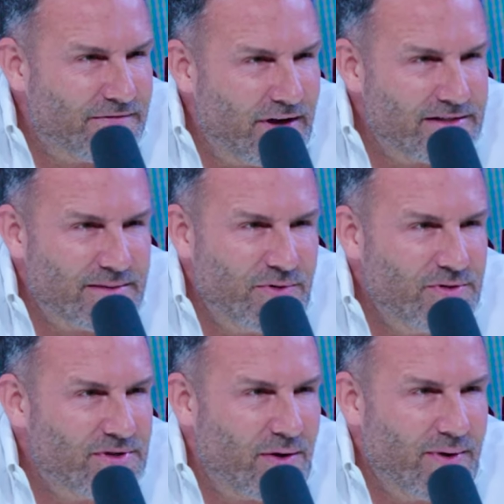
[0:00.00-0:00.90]
find someone
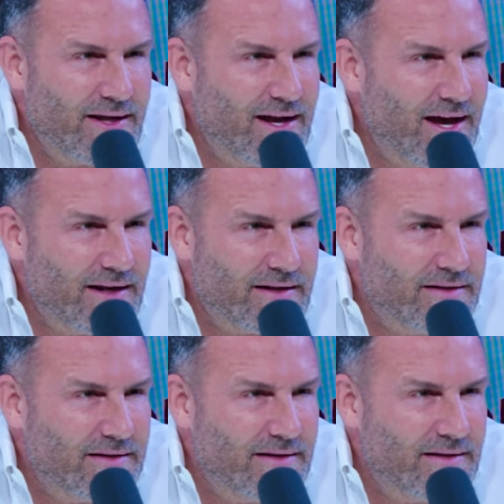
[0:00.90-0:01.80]
who's already got it.
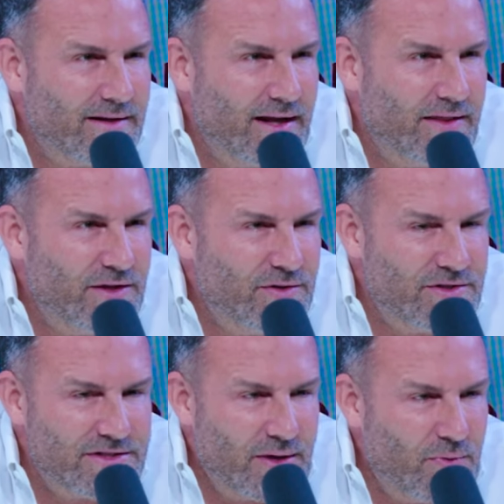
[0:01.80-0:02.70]
Yep. And then you
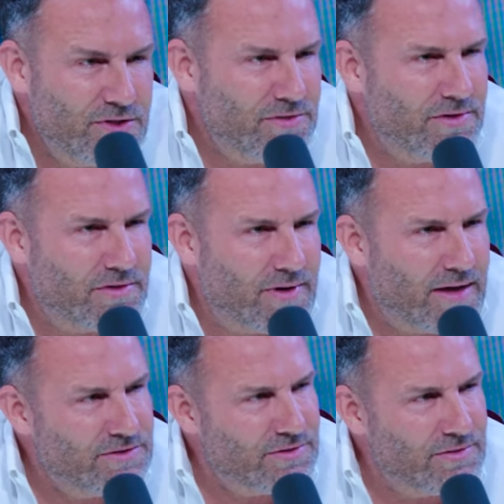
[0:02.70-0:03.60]
just say, What'd you do?
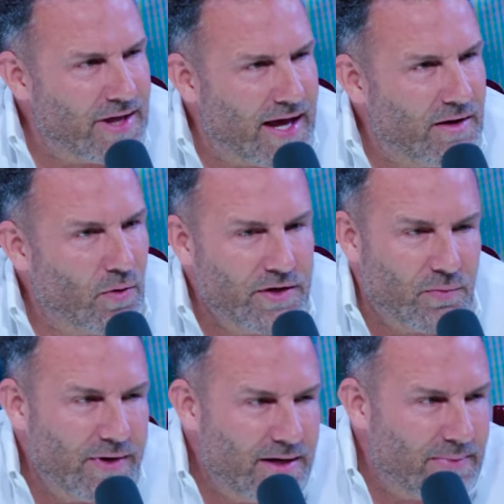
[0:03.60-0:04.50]
How'd you do that? Or you
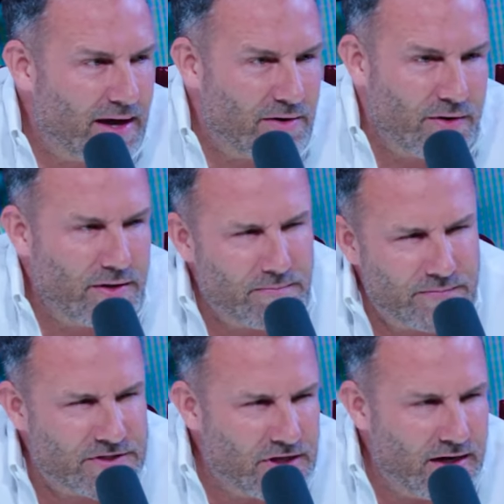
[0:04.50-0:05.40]
read about it or you
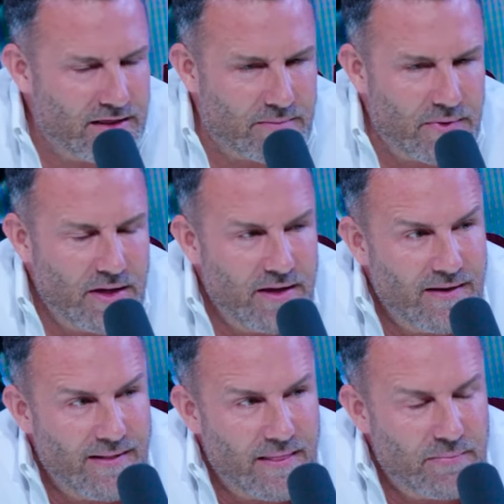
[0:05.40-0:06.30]
study them.
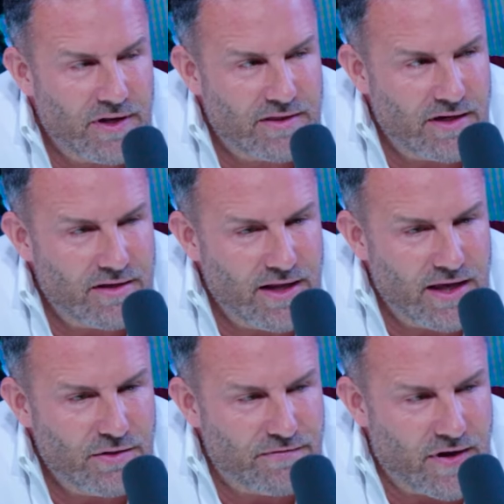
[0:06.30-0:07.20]
But at the end of the day,
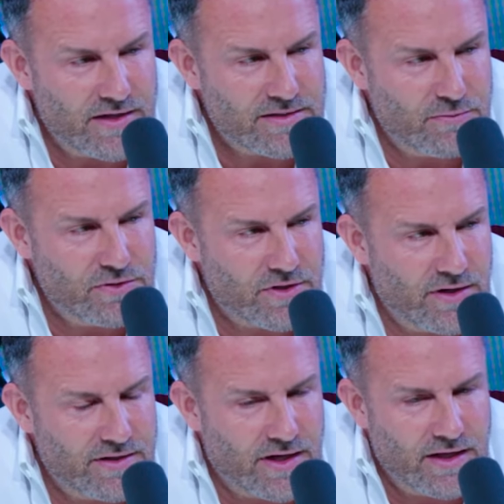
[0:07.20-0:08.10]
you find someone who's
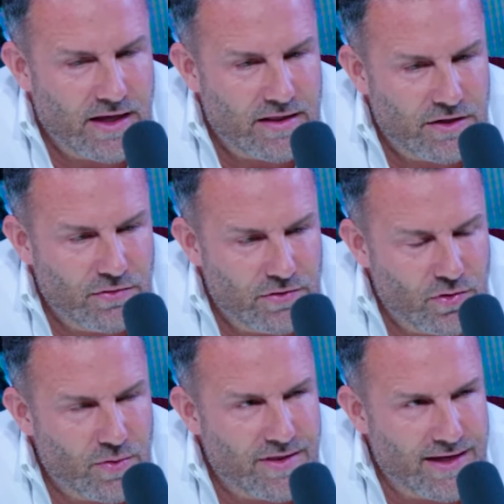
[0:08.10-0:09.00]
already done it and then you
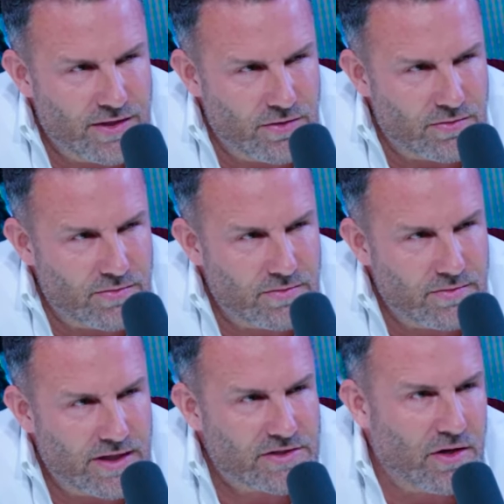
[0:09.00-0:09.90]
do what they do.
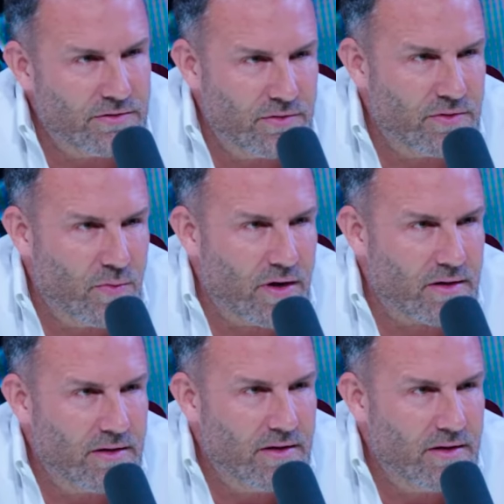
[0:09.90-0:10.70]
That's called do the work.